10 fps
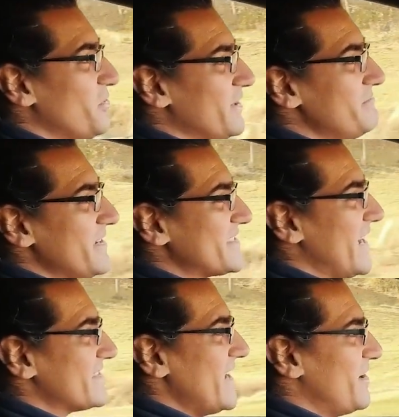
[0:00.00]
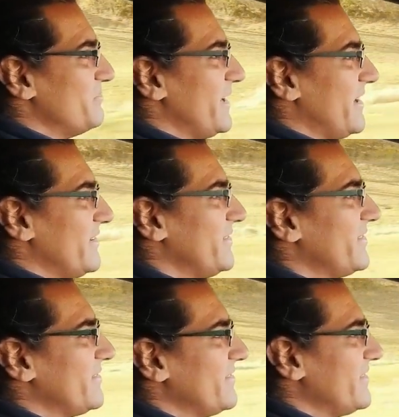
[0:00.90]
low-key missed that sound
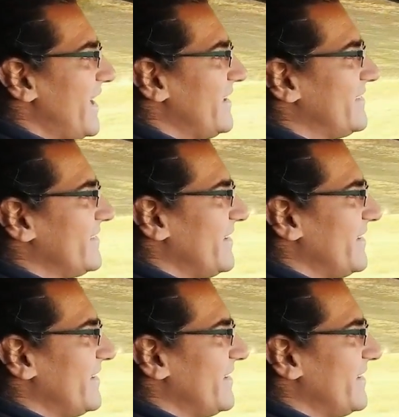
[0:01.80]
because that's